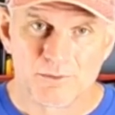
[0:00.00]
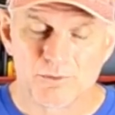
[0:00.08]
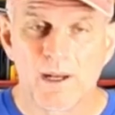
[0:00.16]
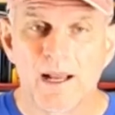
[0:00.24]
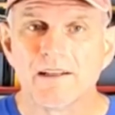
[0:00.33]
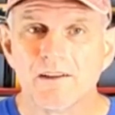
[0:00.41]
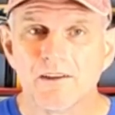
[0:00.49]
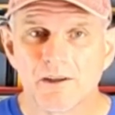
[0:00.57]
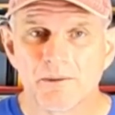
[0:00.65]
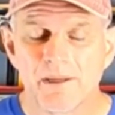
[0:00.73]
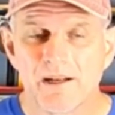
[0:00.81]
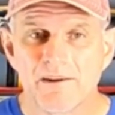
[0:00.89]
tried to
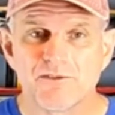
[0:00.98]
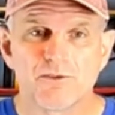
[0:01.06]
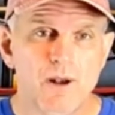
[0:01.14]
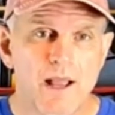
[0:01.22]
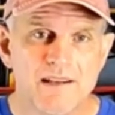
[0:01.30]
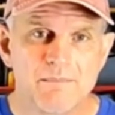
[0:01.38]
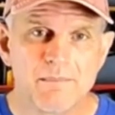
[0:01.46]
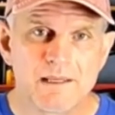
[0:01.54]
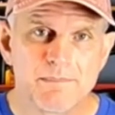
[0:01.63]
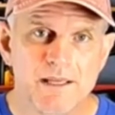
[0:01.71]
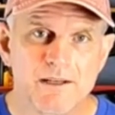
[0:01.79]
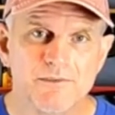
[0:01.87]
learn about it. I've tried to
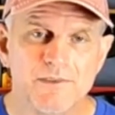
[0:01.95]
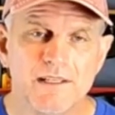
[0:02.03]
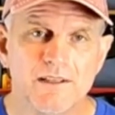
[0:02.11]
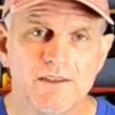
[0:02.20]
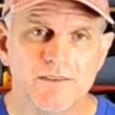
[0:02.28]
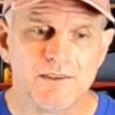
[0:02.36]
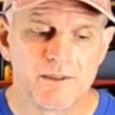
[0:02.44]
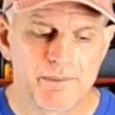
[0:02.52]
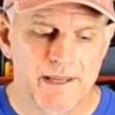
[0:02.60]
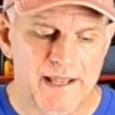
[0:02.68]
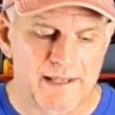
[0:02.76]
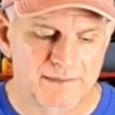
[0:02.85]
make better videos in the
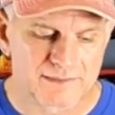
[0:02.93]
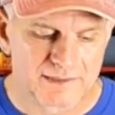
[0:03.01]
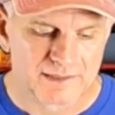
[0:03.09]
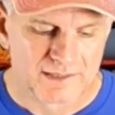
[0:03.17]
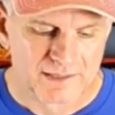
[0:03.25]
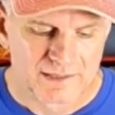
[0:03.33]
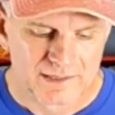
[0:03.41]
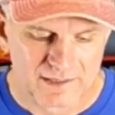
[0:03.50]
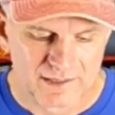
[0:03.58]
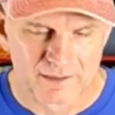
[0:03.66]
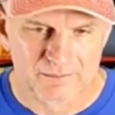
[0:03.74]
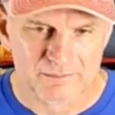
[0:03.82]
past.
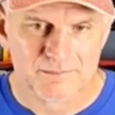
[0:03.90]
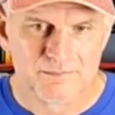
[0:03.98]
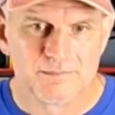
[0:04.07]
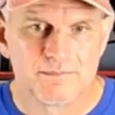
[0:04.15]
Um,